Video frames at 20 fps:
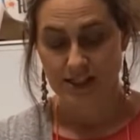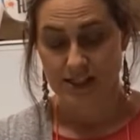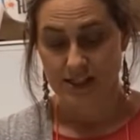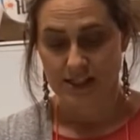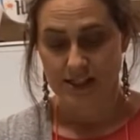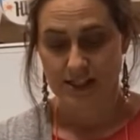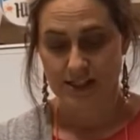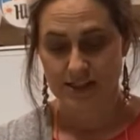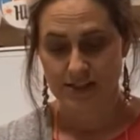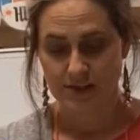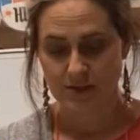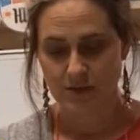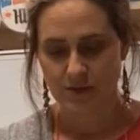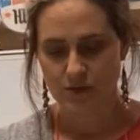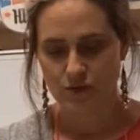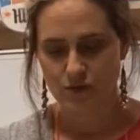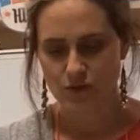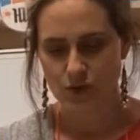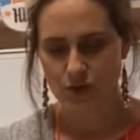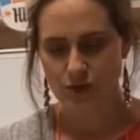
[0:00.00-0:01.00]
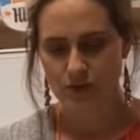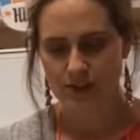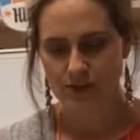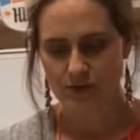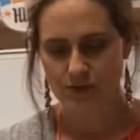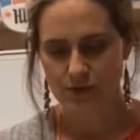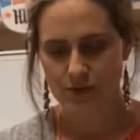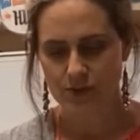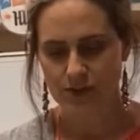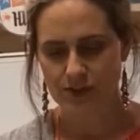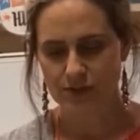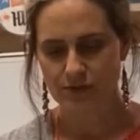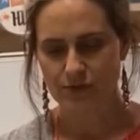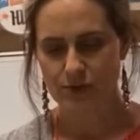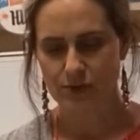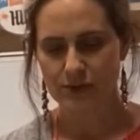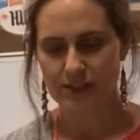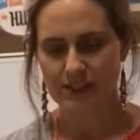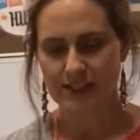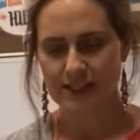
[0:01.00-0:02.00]
And so I'm going to roll it and roll it and
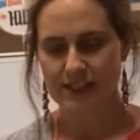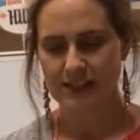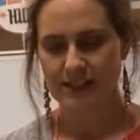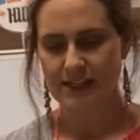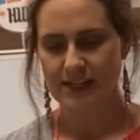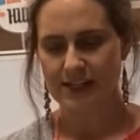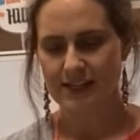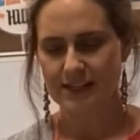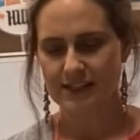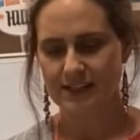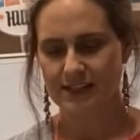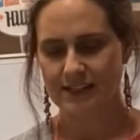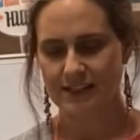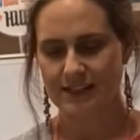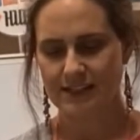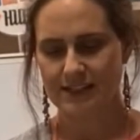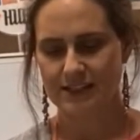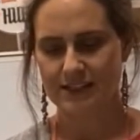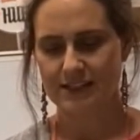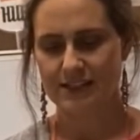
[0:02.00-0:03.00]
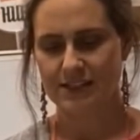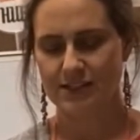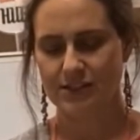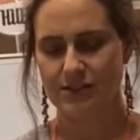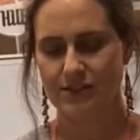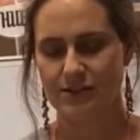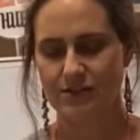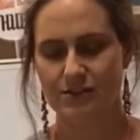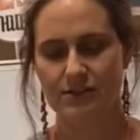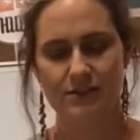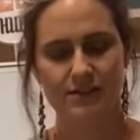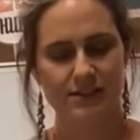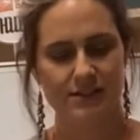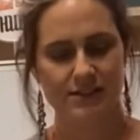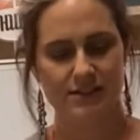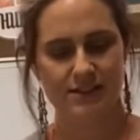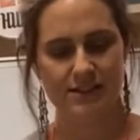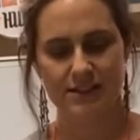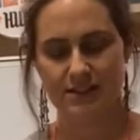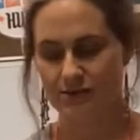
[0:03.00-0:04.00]
roll it like that until
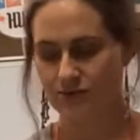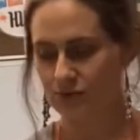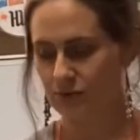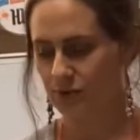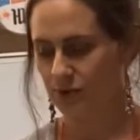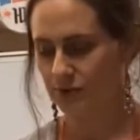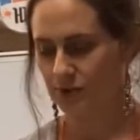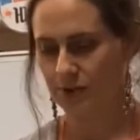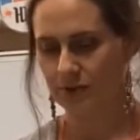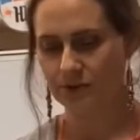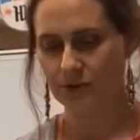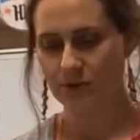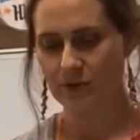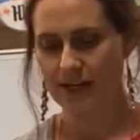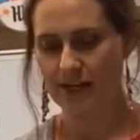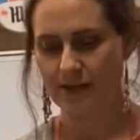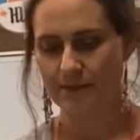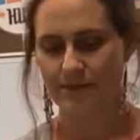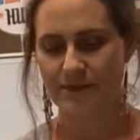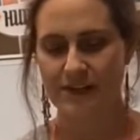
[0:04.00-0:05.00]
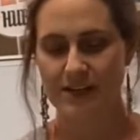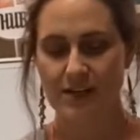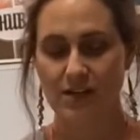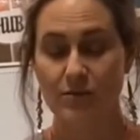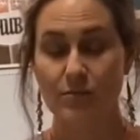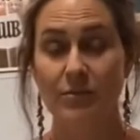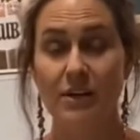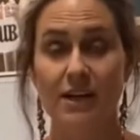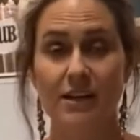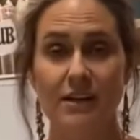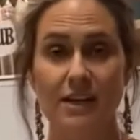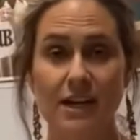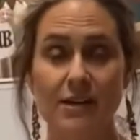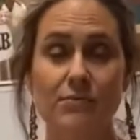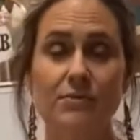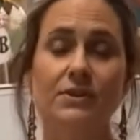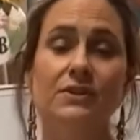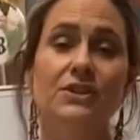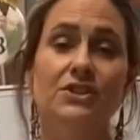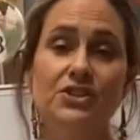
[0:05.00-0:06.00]
it's rolled all the way. But I
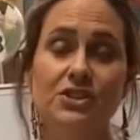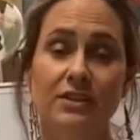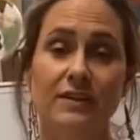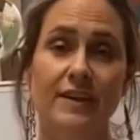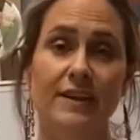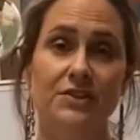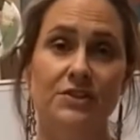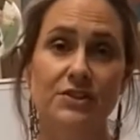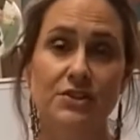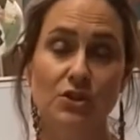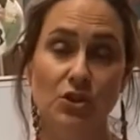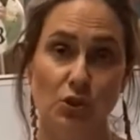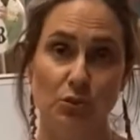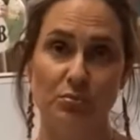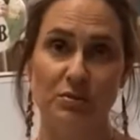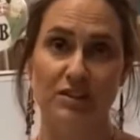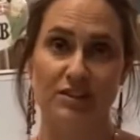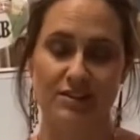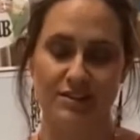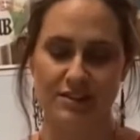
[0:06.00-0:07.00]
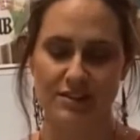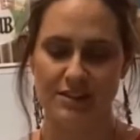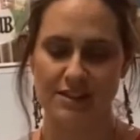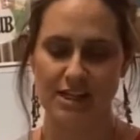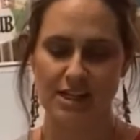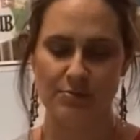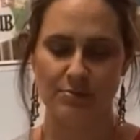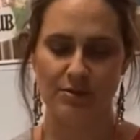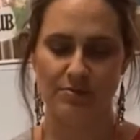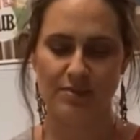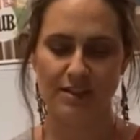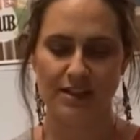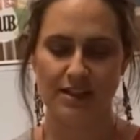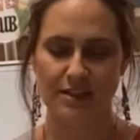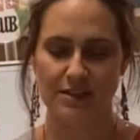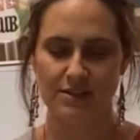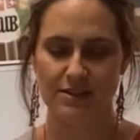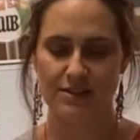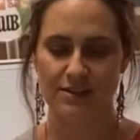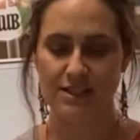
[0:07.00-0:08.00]
really should have had 2 pieces of tape on my
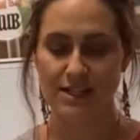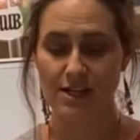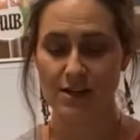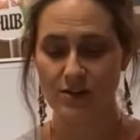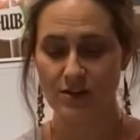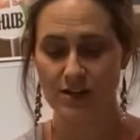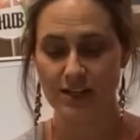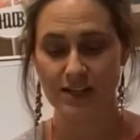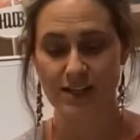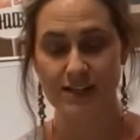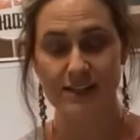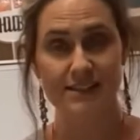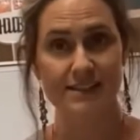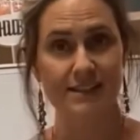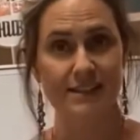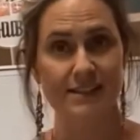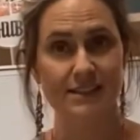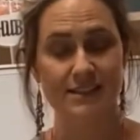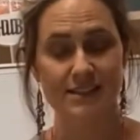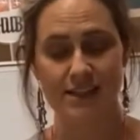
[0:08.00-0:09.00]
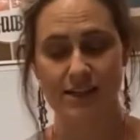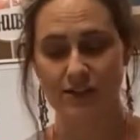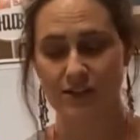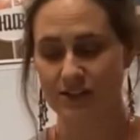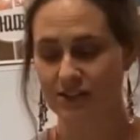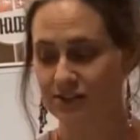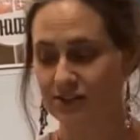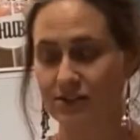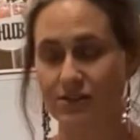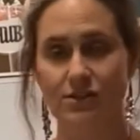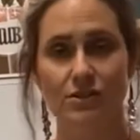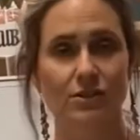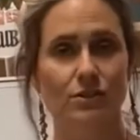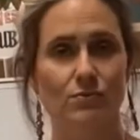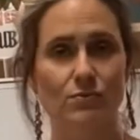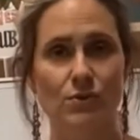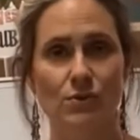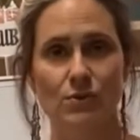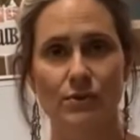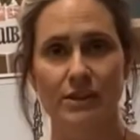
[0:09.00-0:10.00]
hand, because now I got to set it down and it's going to
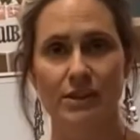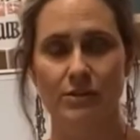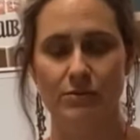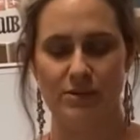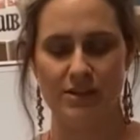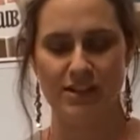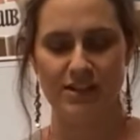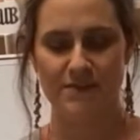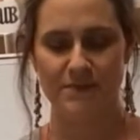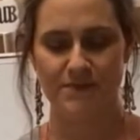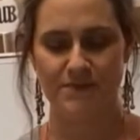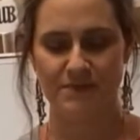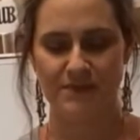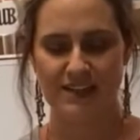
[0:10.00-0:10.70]
unroll anyway.